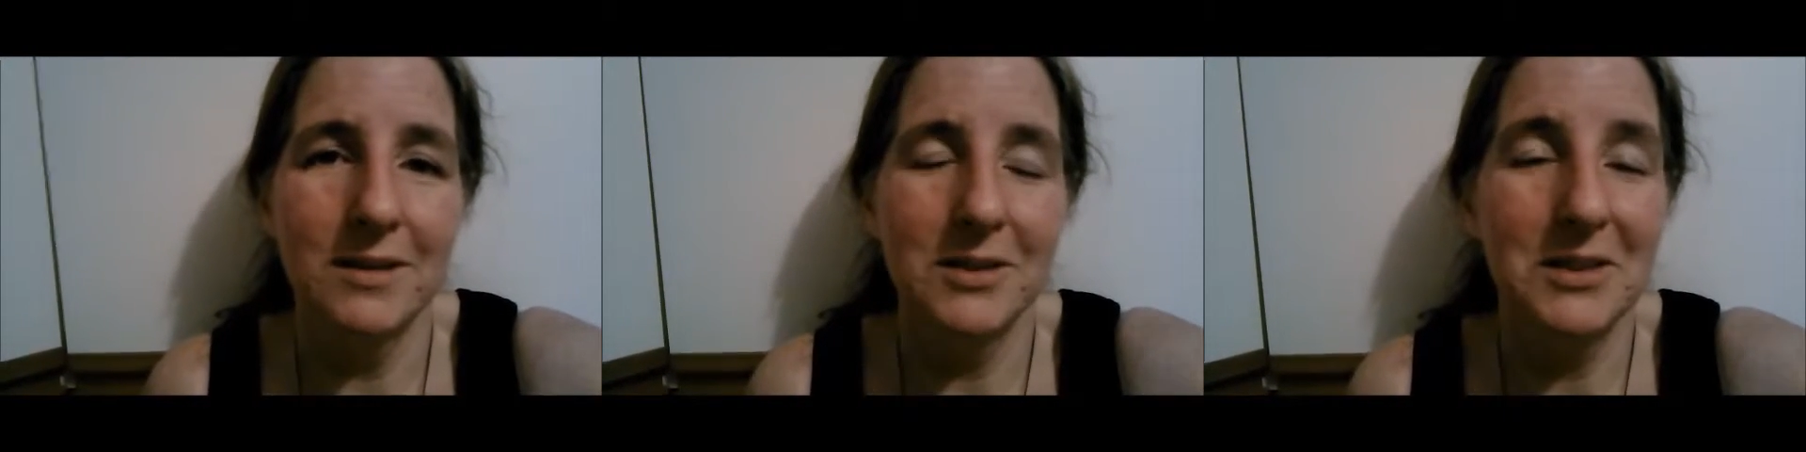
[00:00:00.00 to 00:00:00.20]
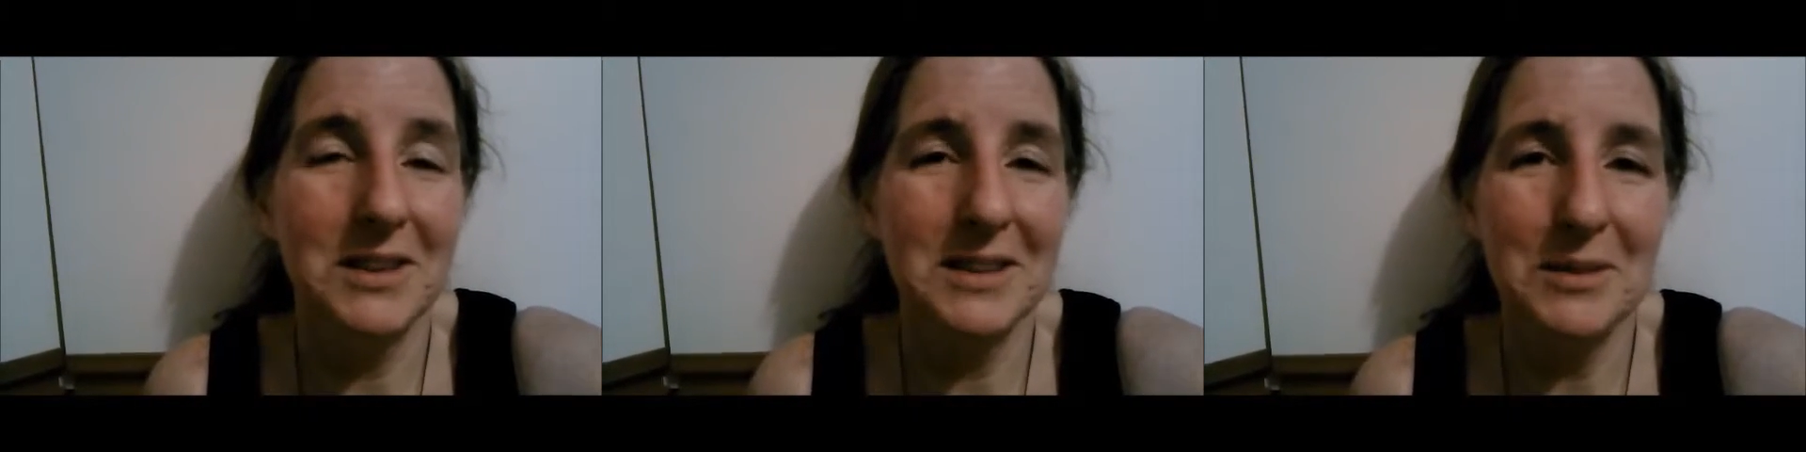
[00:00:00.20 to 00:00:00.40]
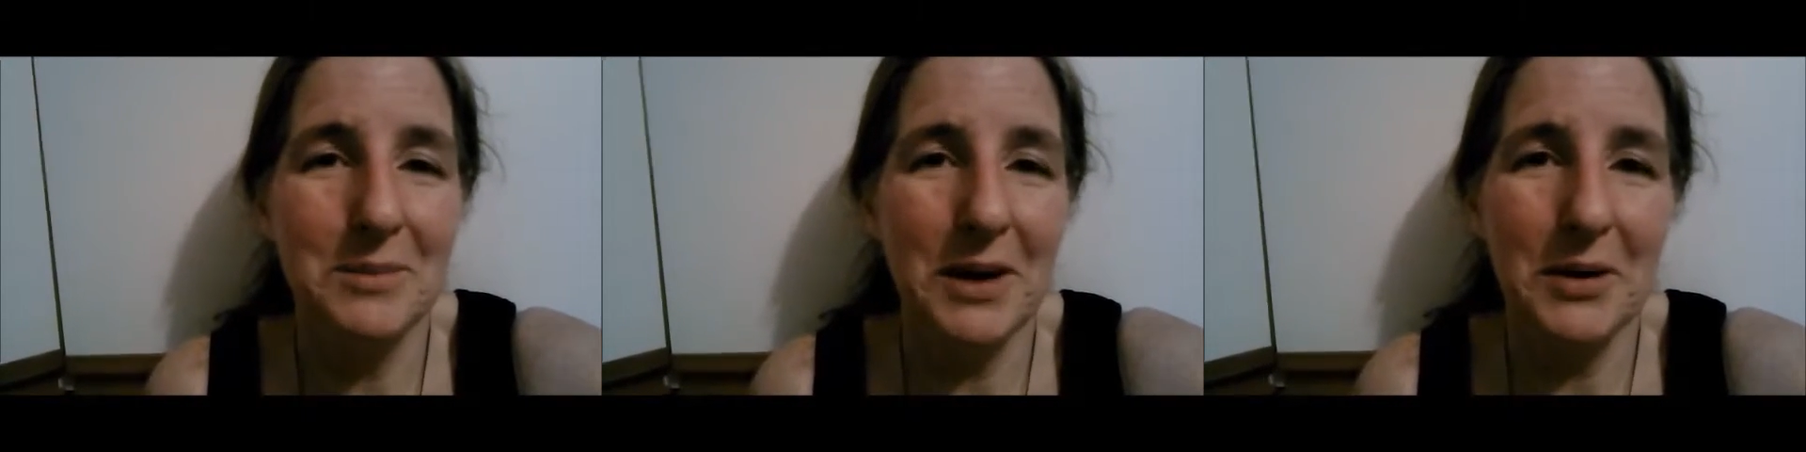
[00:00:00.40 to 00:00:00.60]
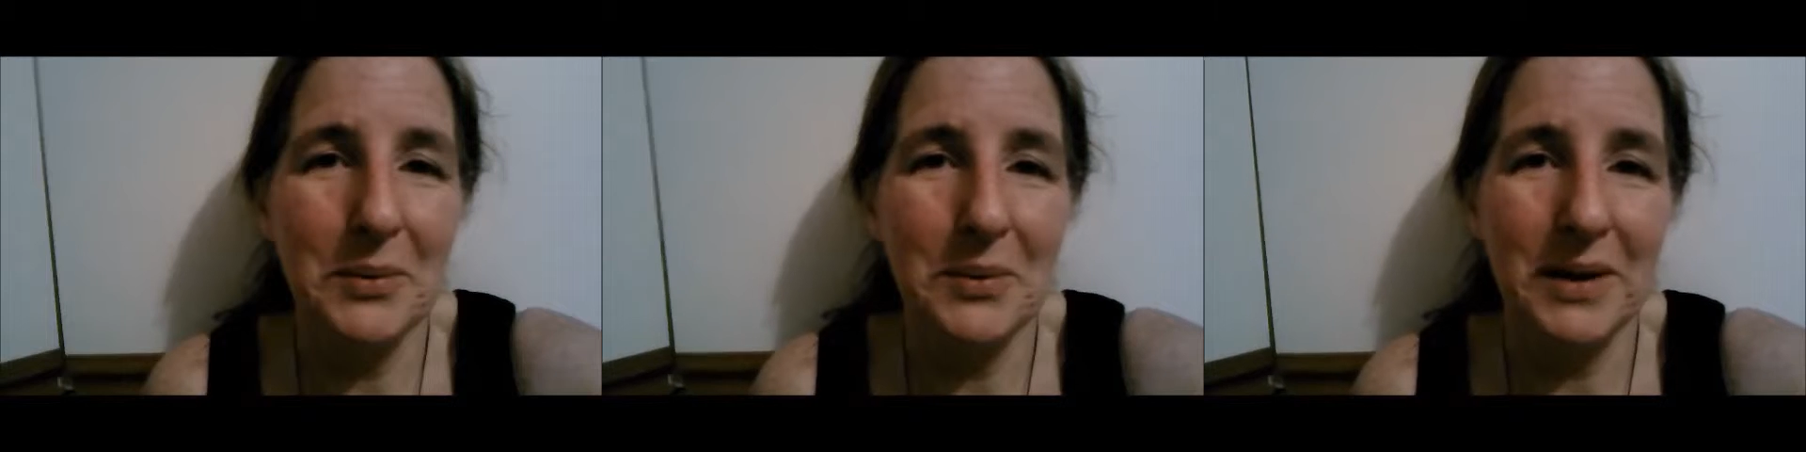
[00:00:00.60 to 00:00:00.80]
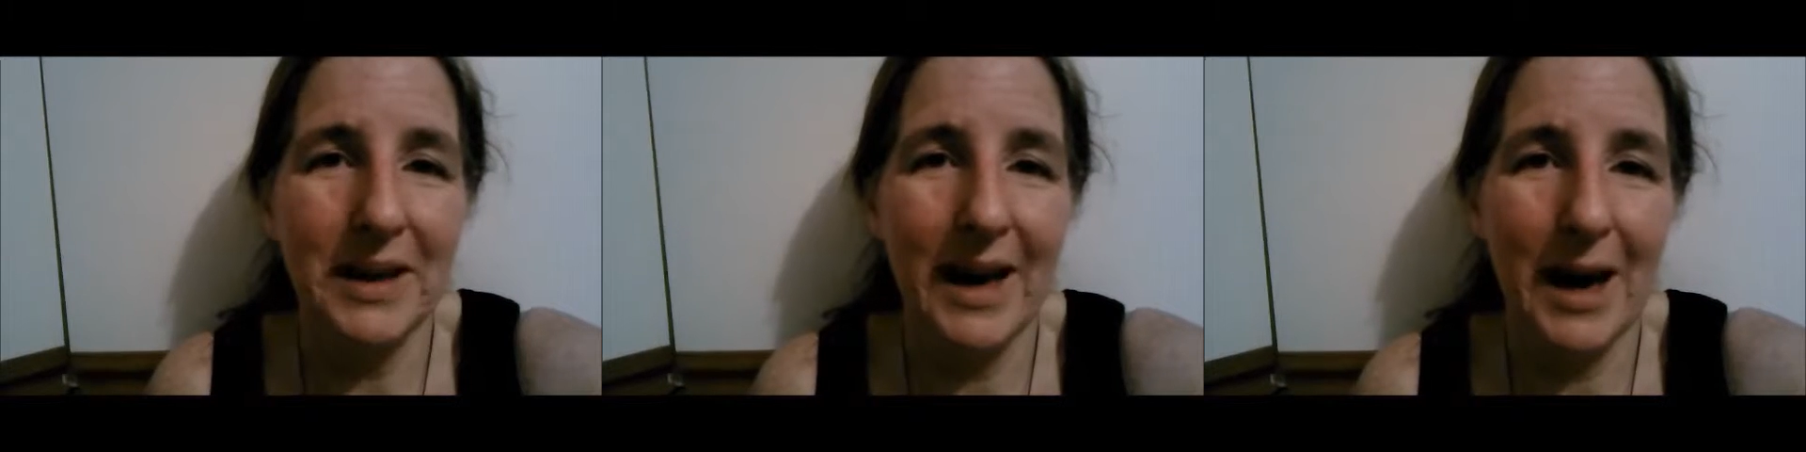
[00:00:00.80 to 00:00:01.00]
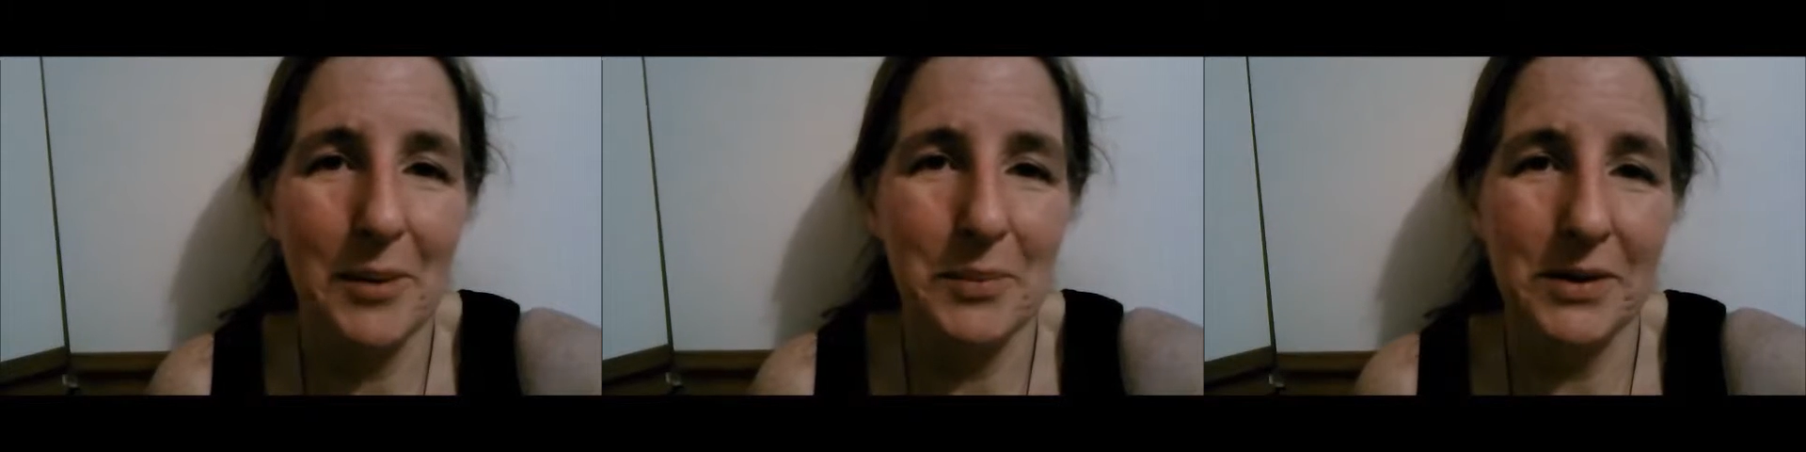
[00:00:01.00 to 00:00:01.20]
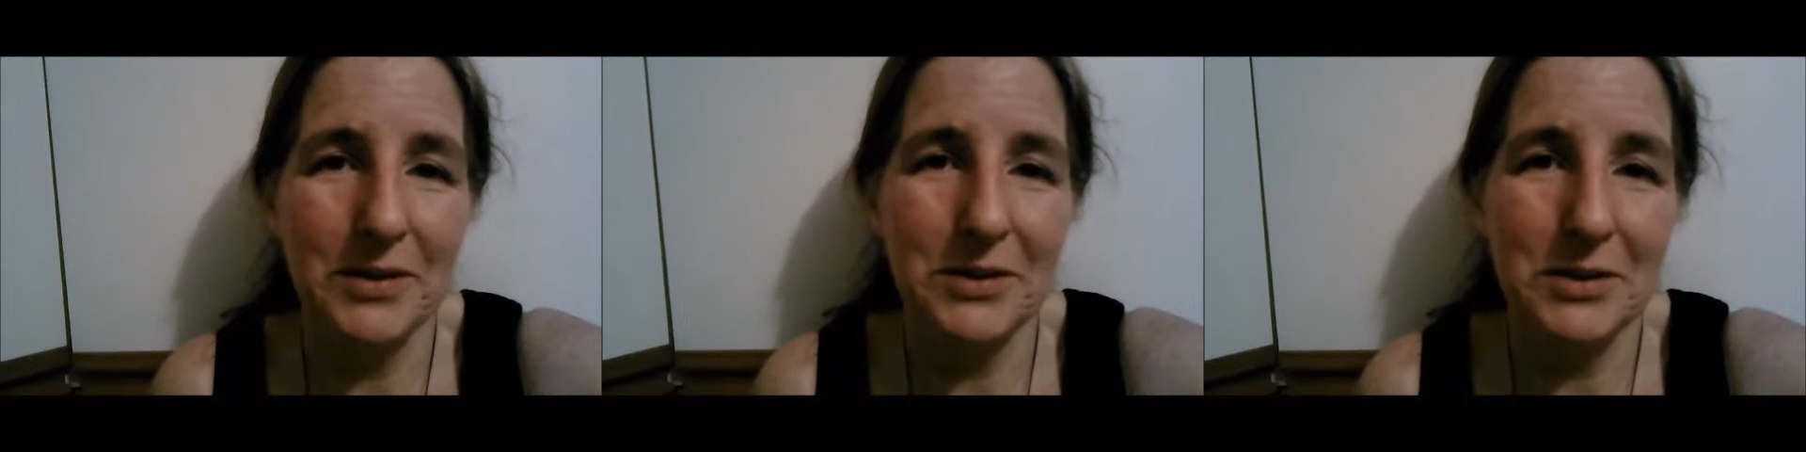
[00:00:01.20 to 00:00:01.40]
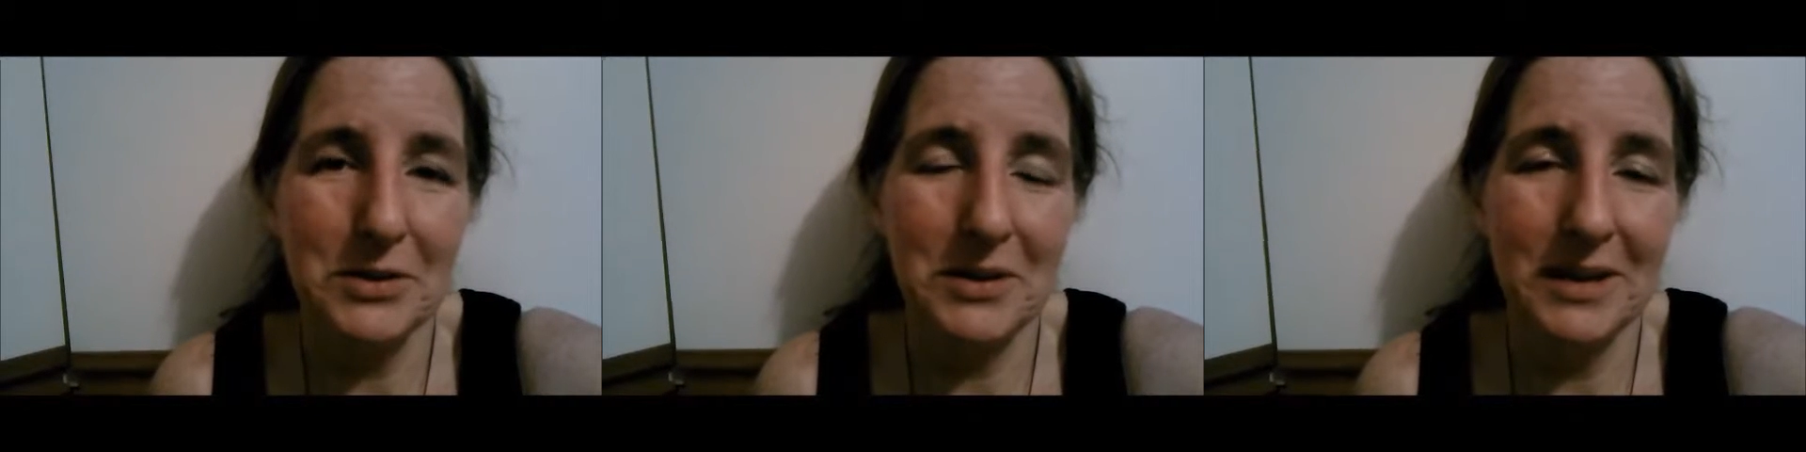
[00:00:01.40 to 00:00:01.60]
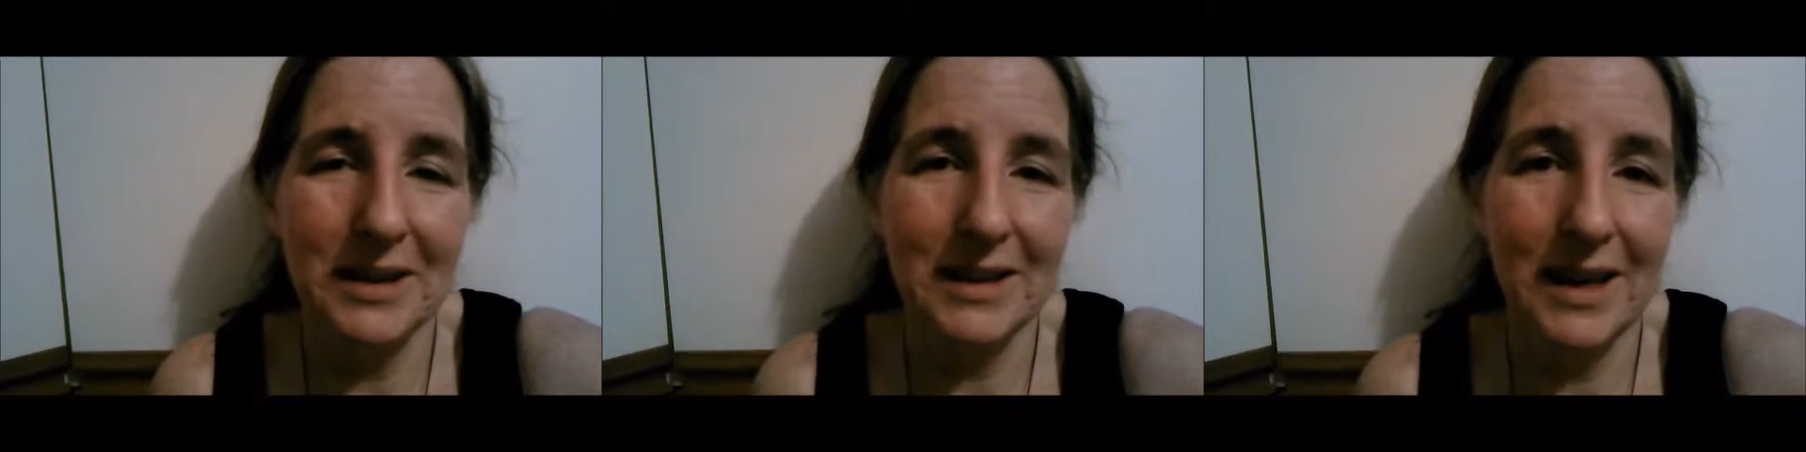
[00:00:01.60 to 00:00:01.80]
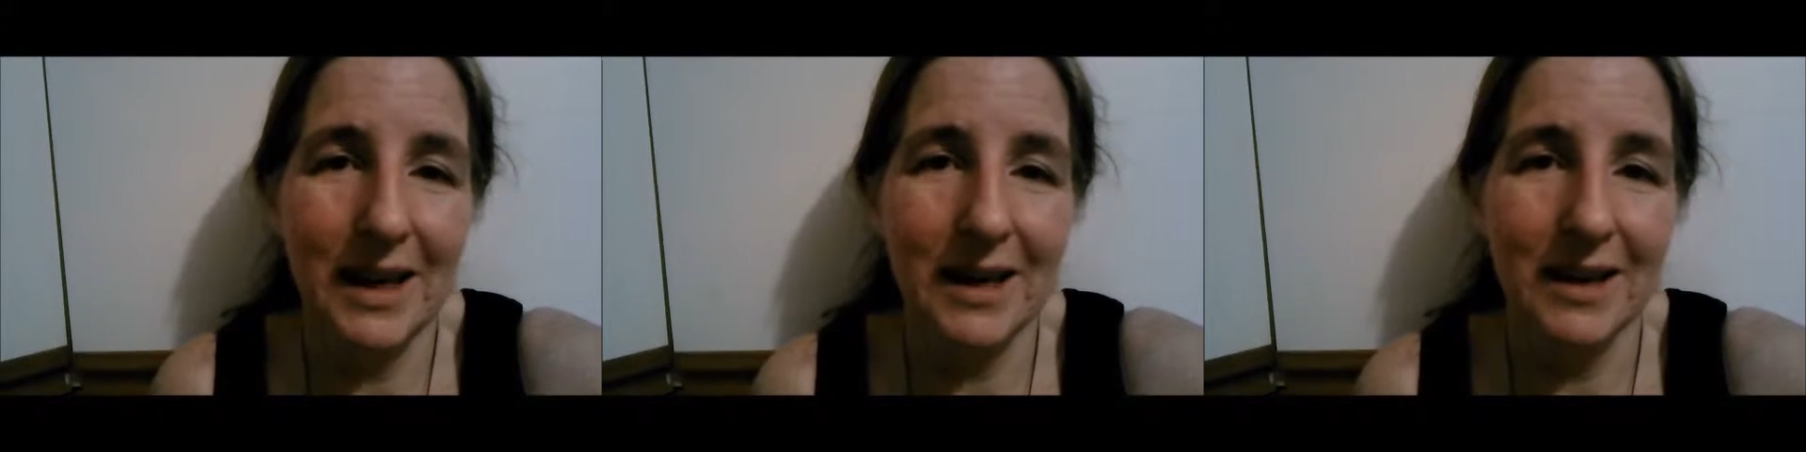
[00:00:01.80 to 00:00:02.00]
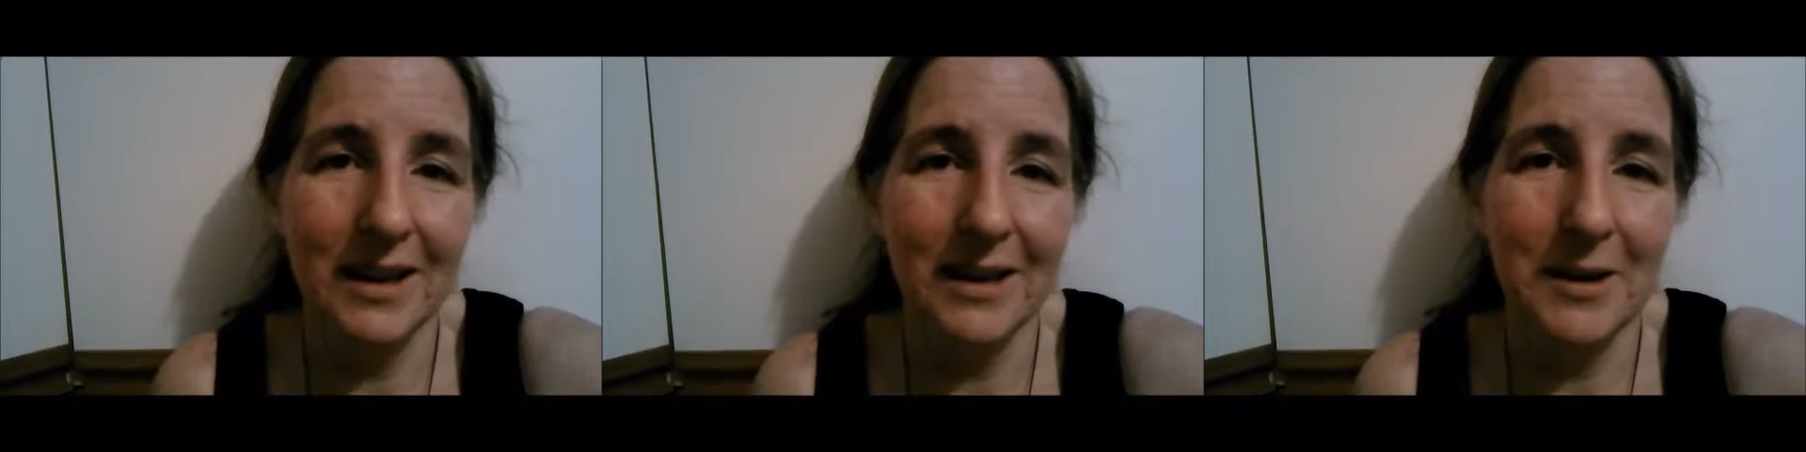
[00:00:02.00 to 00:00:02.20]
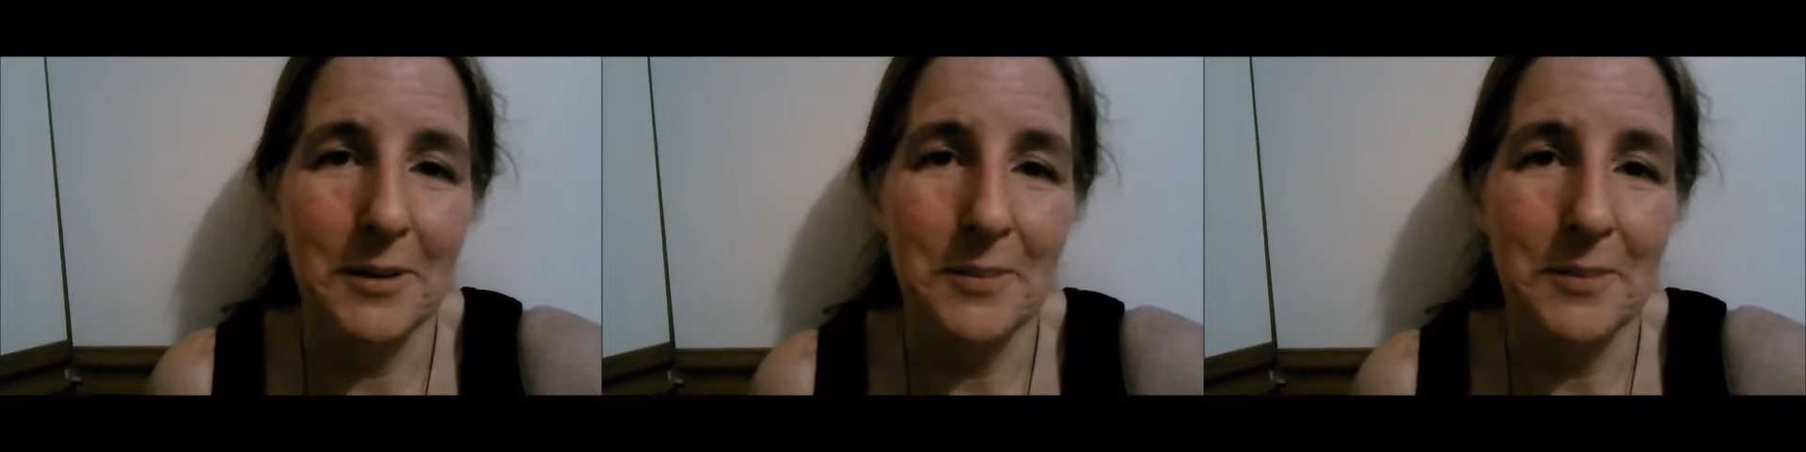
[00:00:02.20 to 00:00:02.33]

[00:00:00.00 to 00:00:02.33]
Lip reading: So it doesn't matter when it happens during the day.